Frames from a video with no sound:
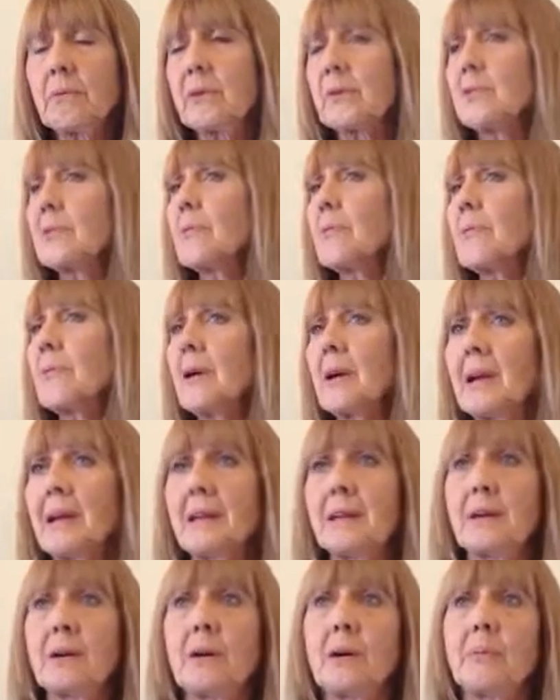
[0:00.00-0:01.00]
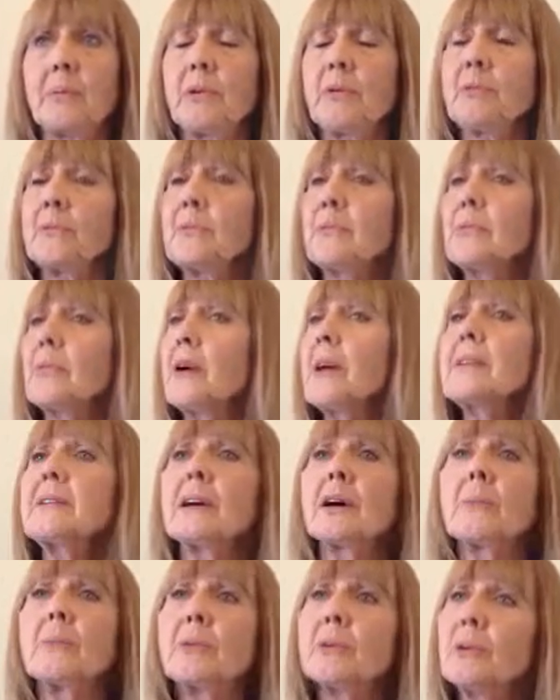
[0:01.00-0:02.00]
We're trying to help you, trying
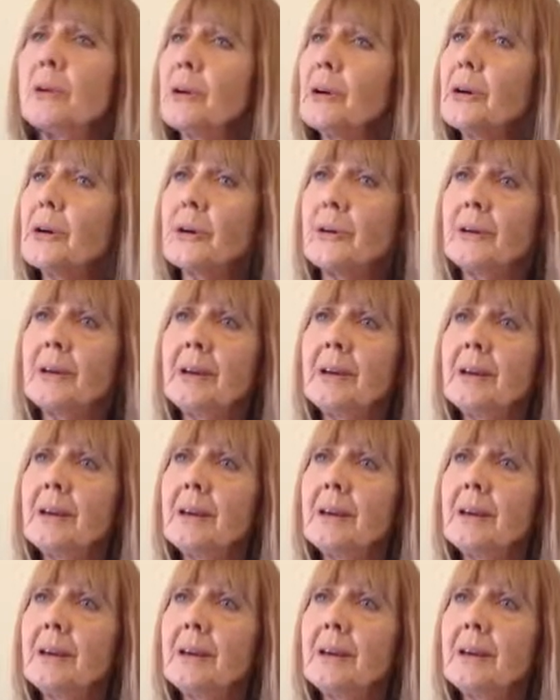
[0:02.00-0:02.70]
to help you learn.